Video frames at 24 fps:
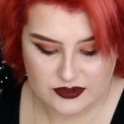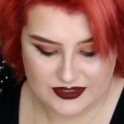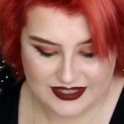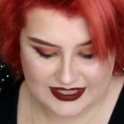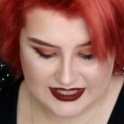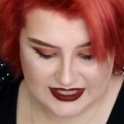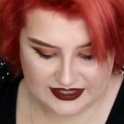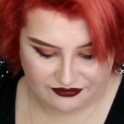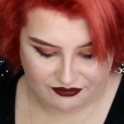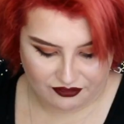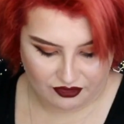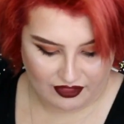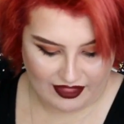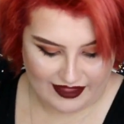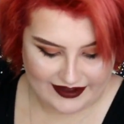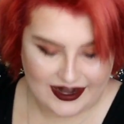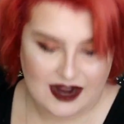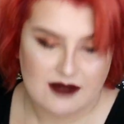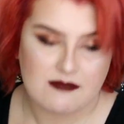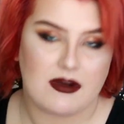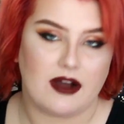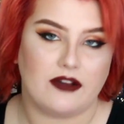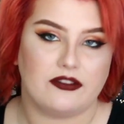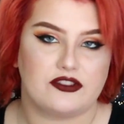used this for like
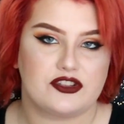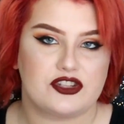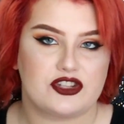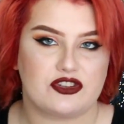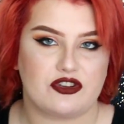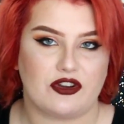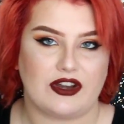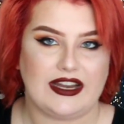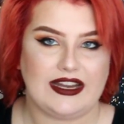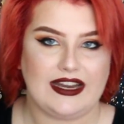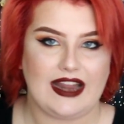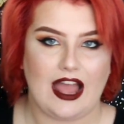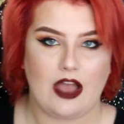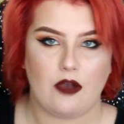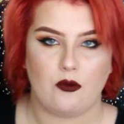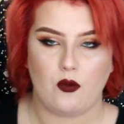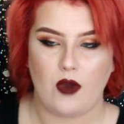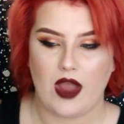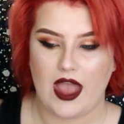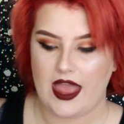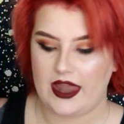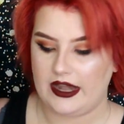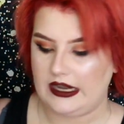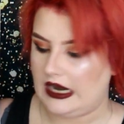a month straight, and
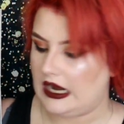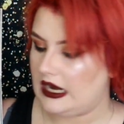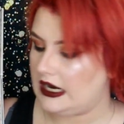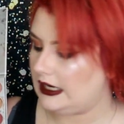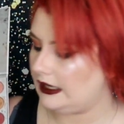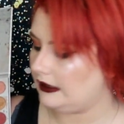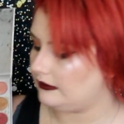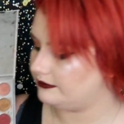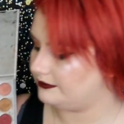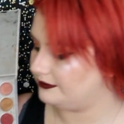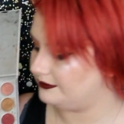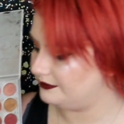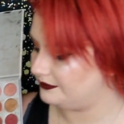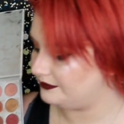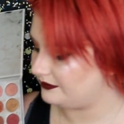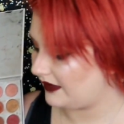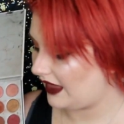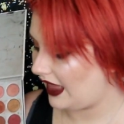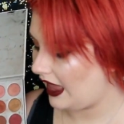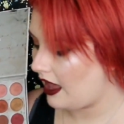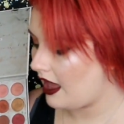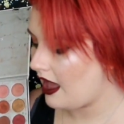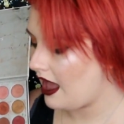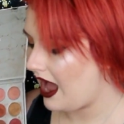when
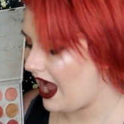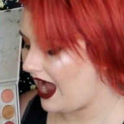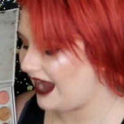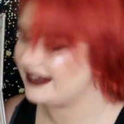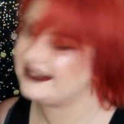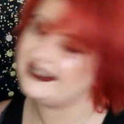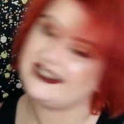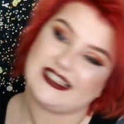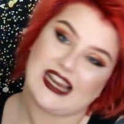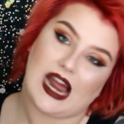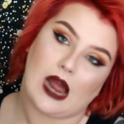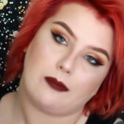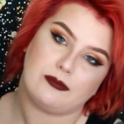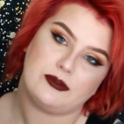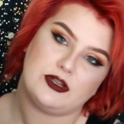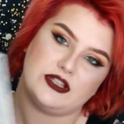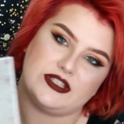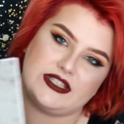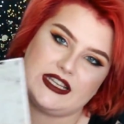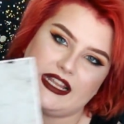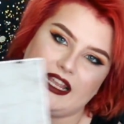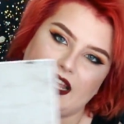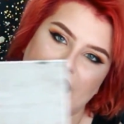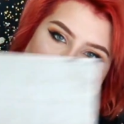I stopped
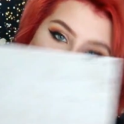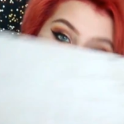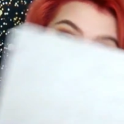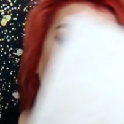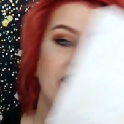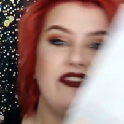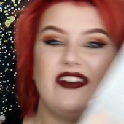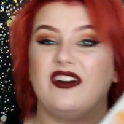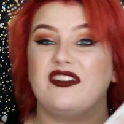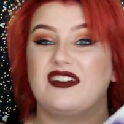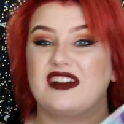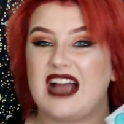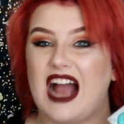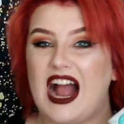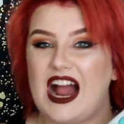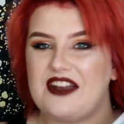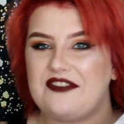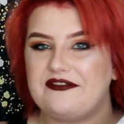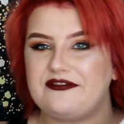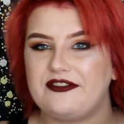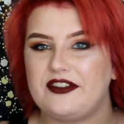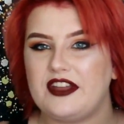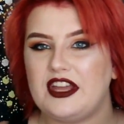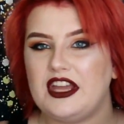using it, I felt kind
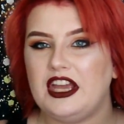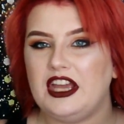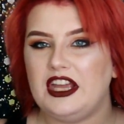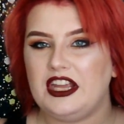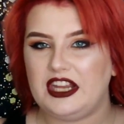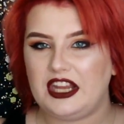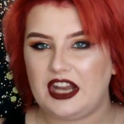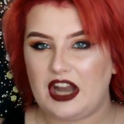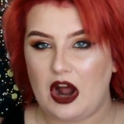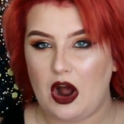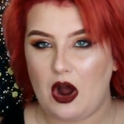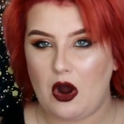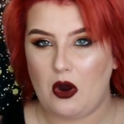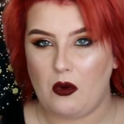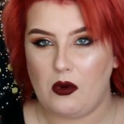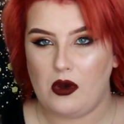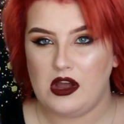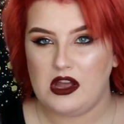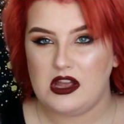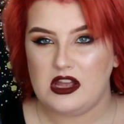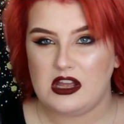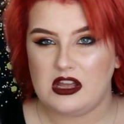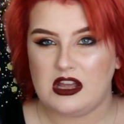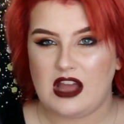of, you know,
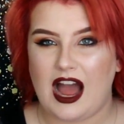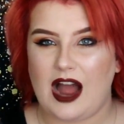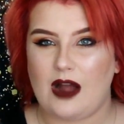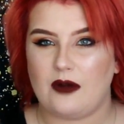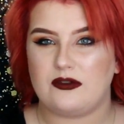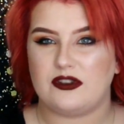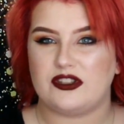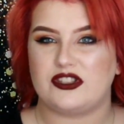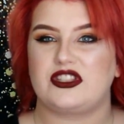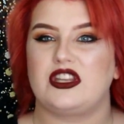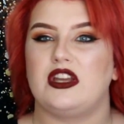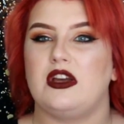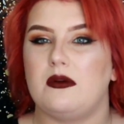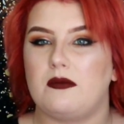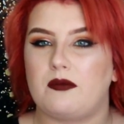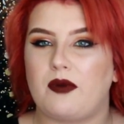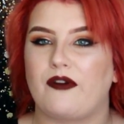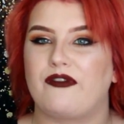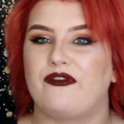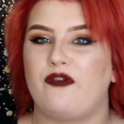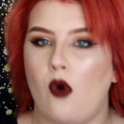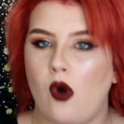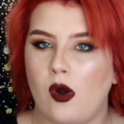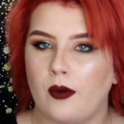I was
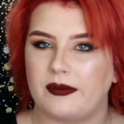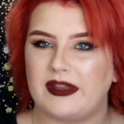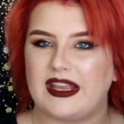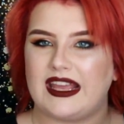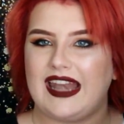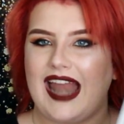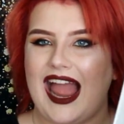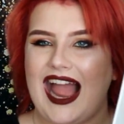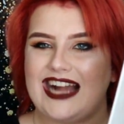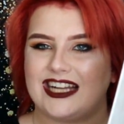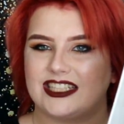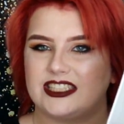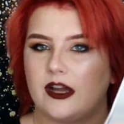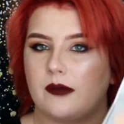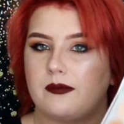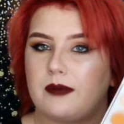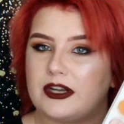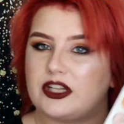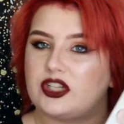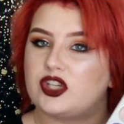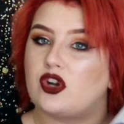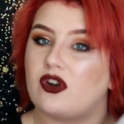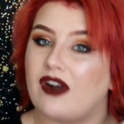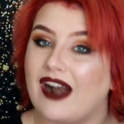performing an act of
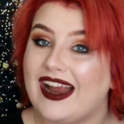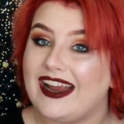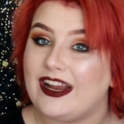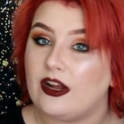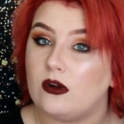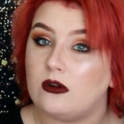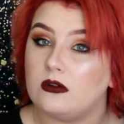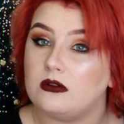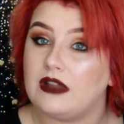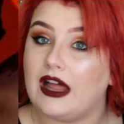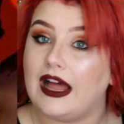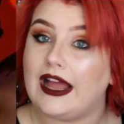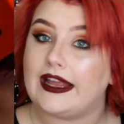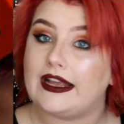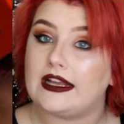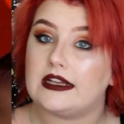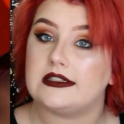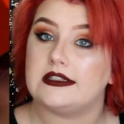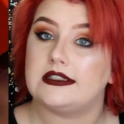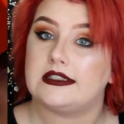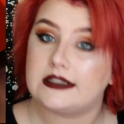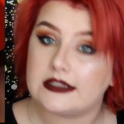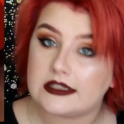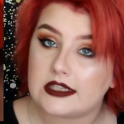betrayal like
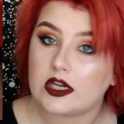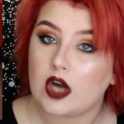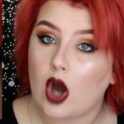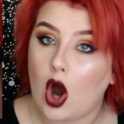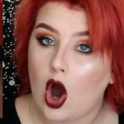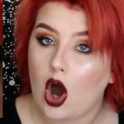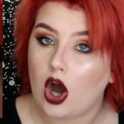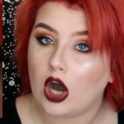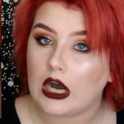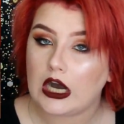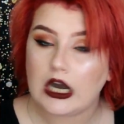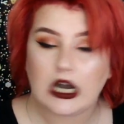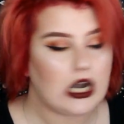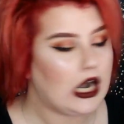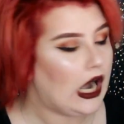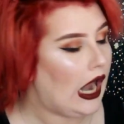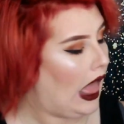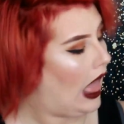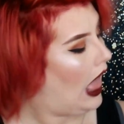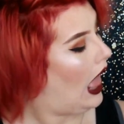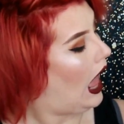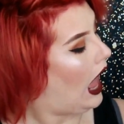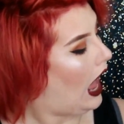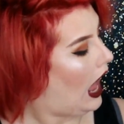Scar
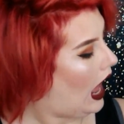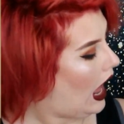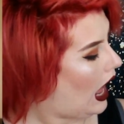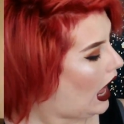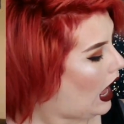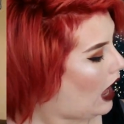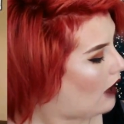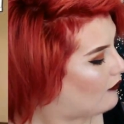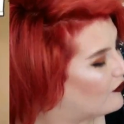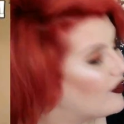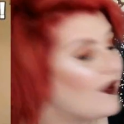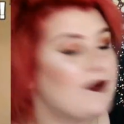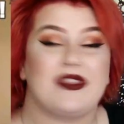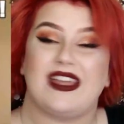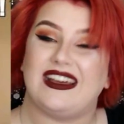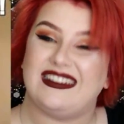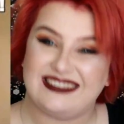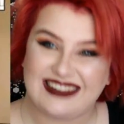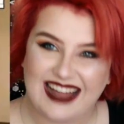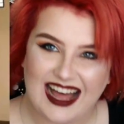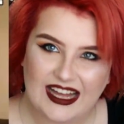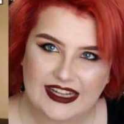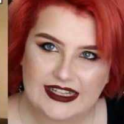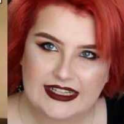from The
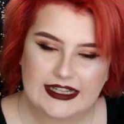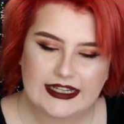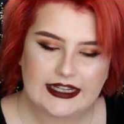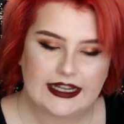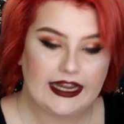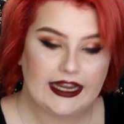Lion